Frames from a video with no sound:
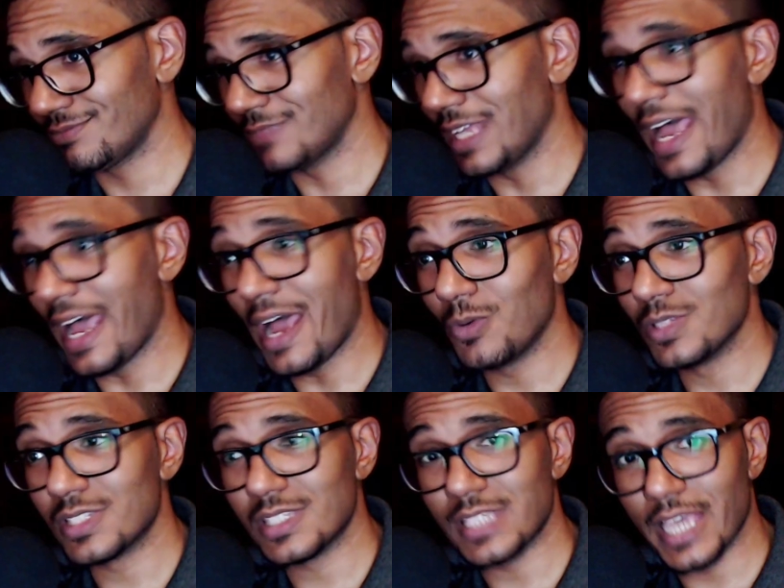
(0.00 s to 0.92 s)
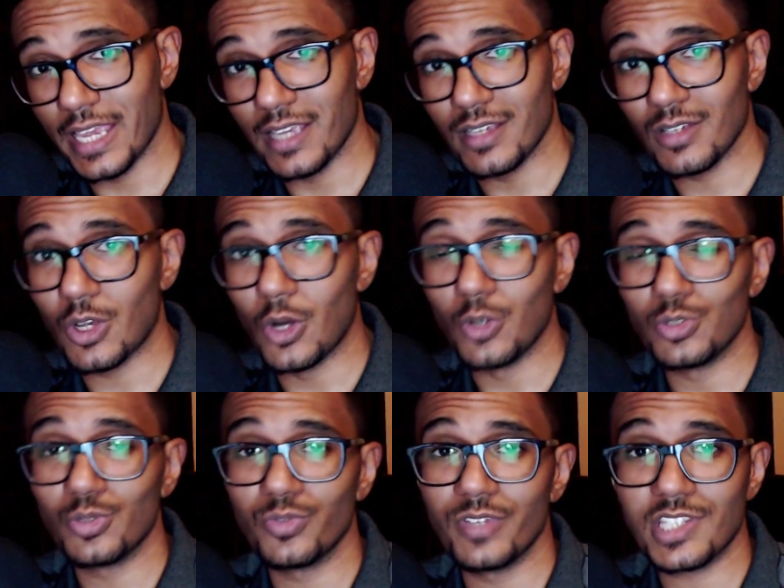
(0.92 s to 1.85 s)
I would say go
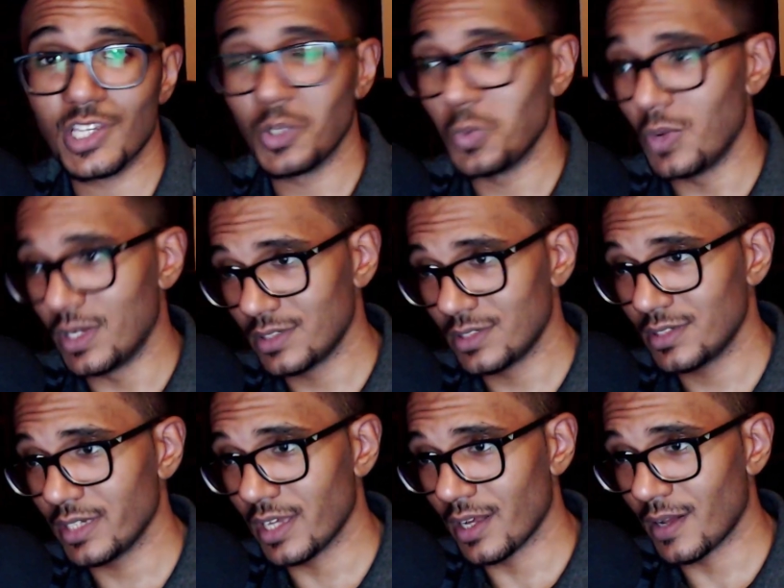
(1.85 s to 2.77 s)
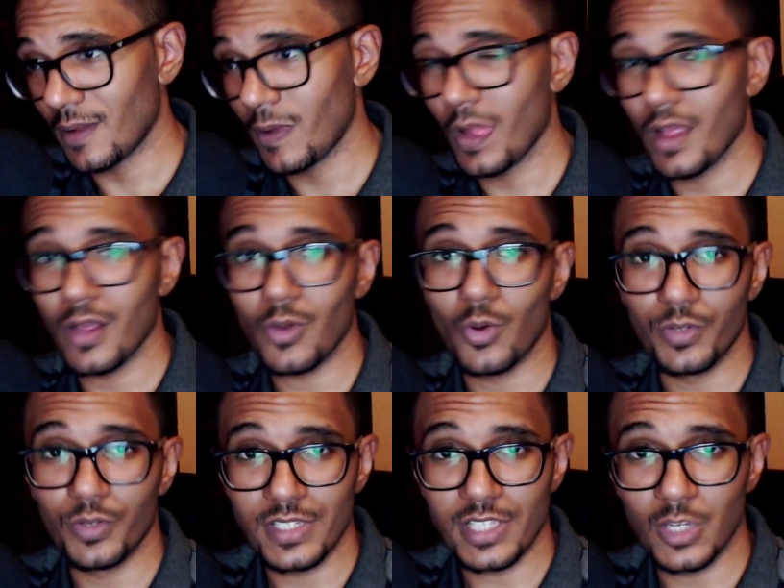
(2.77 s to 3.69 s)
to V-Skill 1, yeah, go
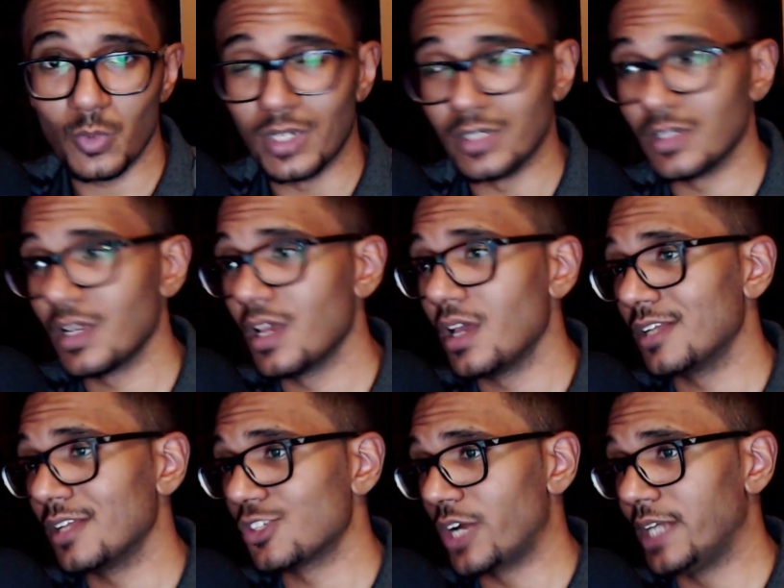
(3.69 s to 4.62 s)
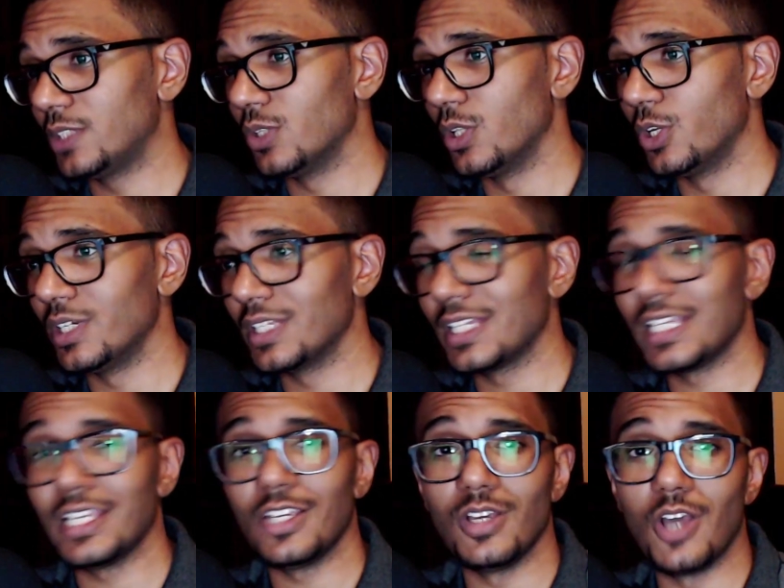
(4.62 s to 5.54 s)
to vSkill 1, try to learn
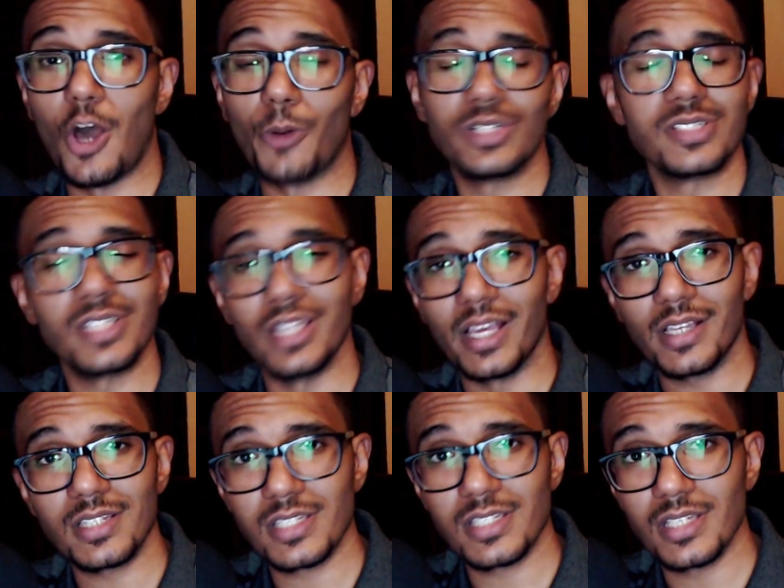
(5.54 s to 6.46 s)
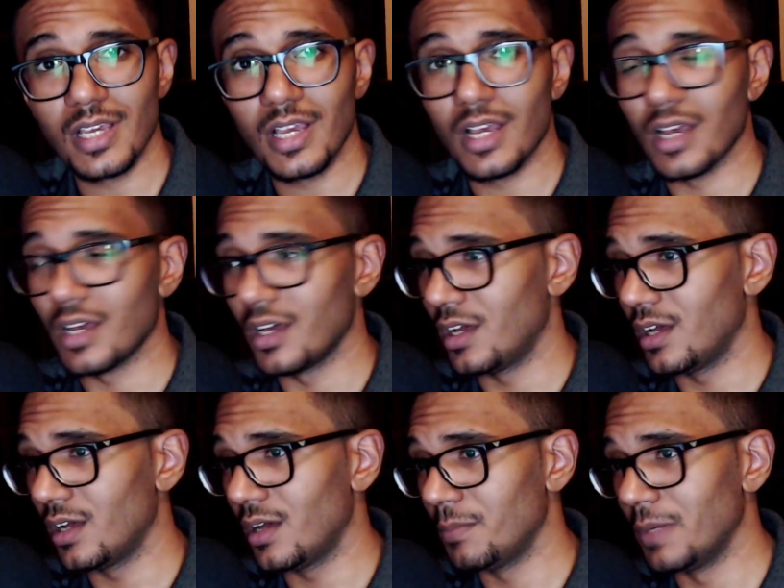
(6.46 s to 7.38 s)
the option selects.
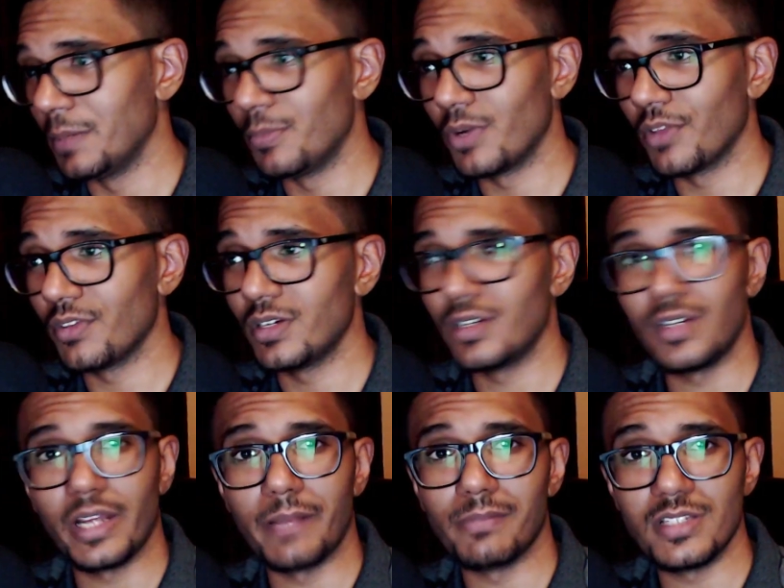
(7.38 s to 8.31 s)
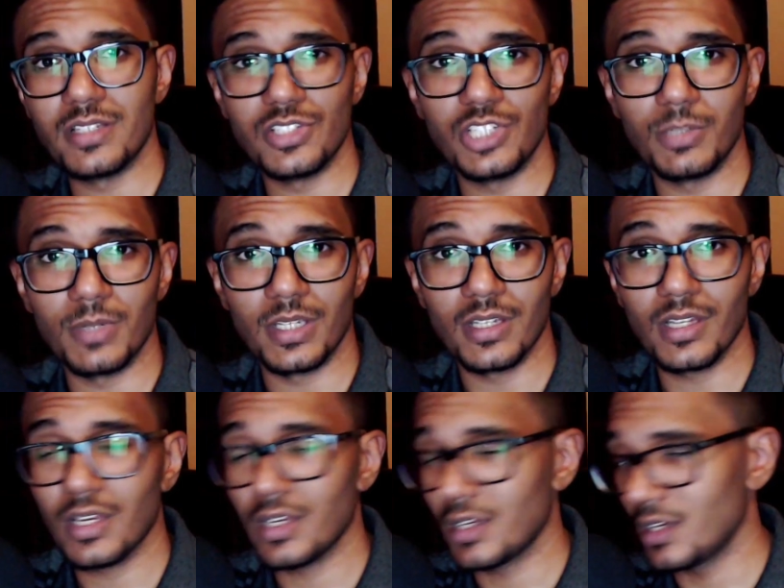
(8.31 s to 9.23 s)
Uh, my brother MDZ Jimmy,
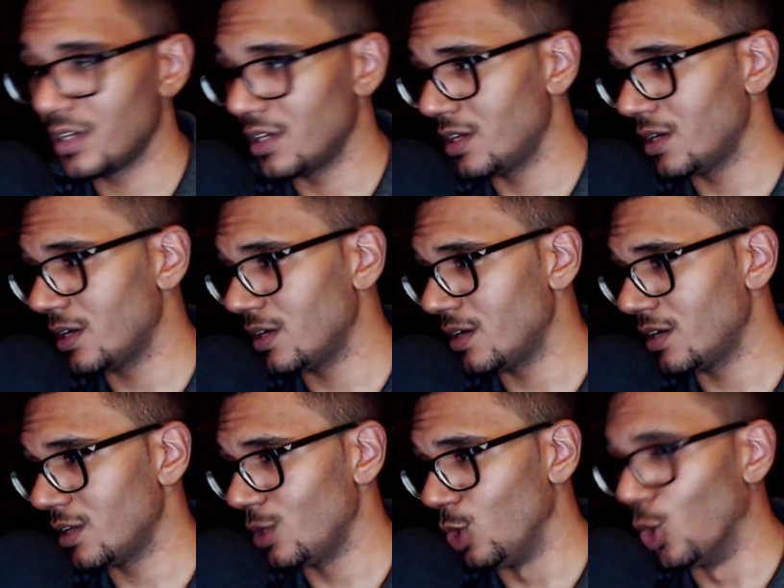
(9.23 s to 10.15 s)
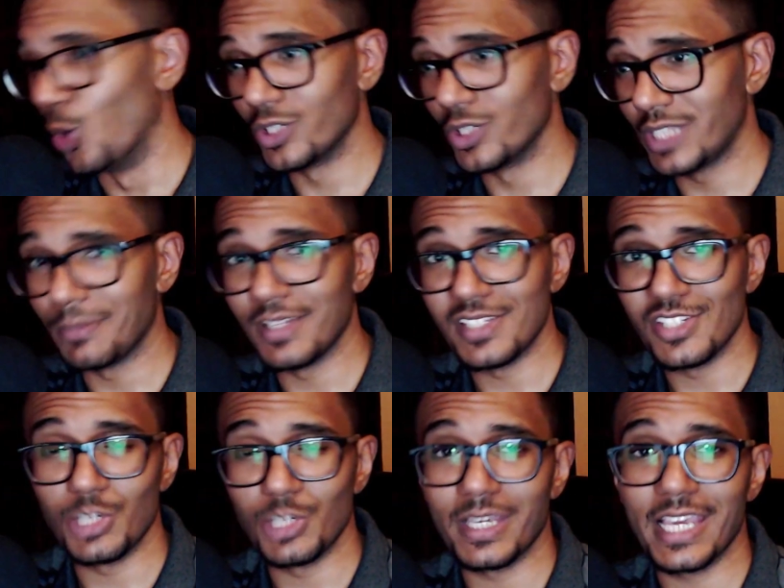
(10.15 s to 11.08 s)
uh, Lord
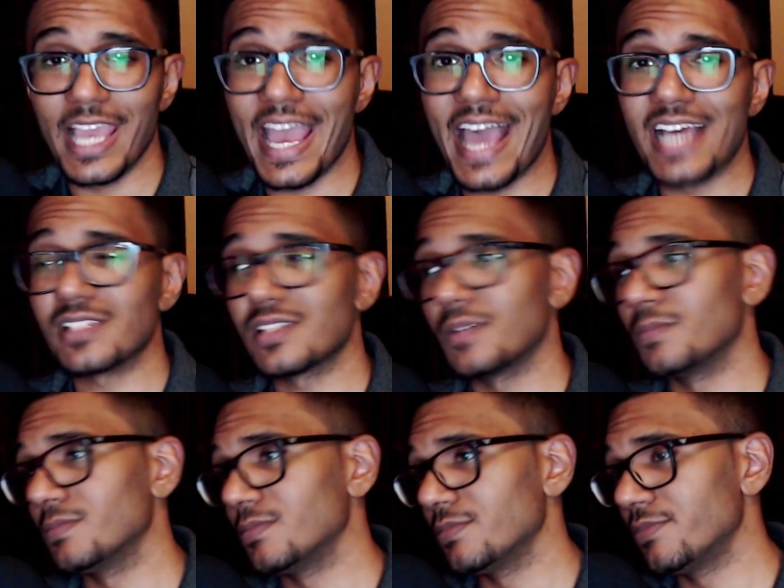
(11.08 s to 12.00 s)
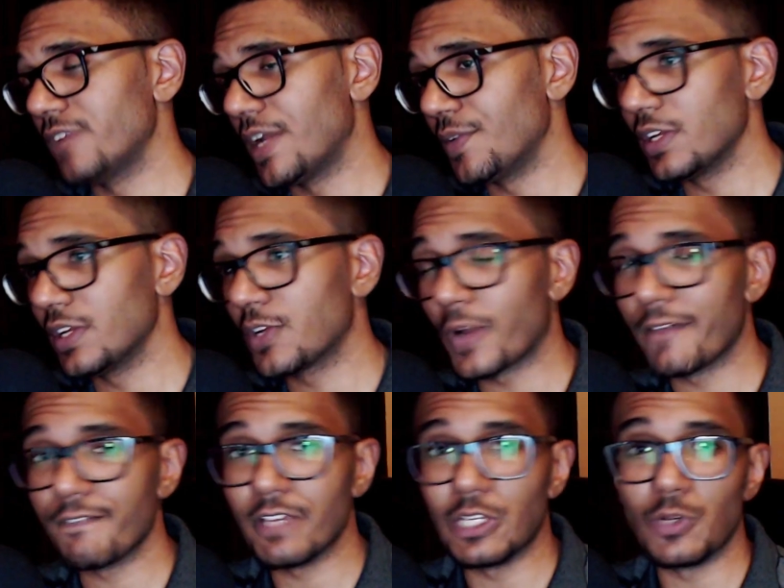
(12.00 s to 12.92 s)
MDZ Jimmy, he has some very
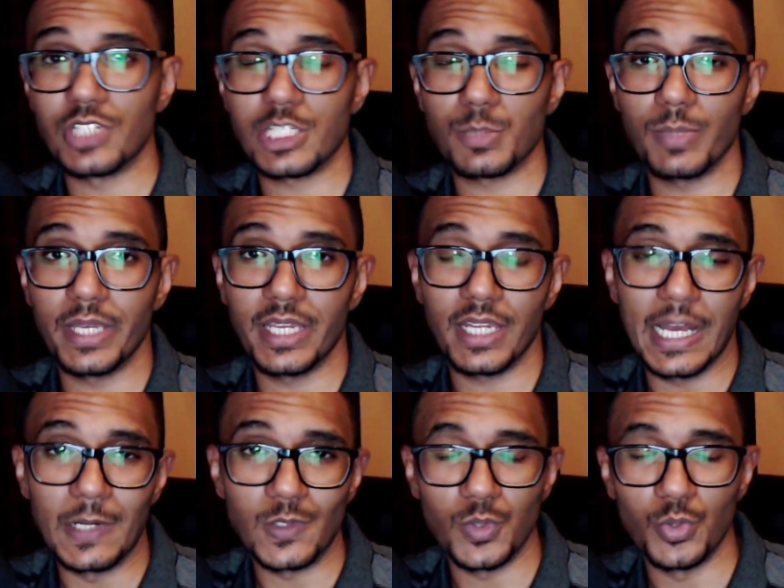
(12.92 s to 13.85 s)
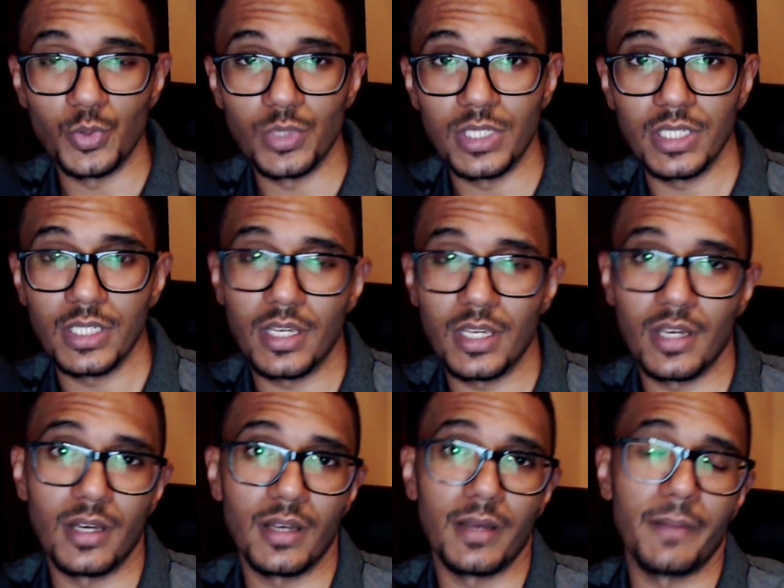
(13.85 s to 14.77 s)
great videos explaining how to do the, uh,
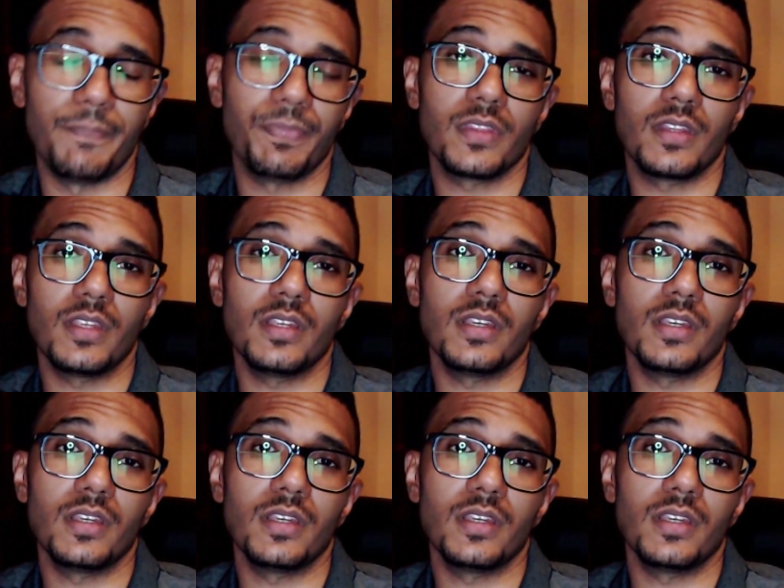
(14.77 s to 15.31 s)
the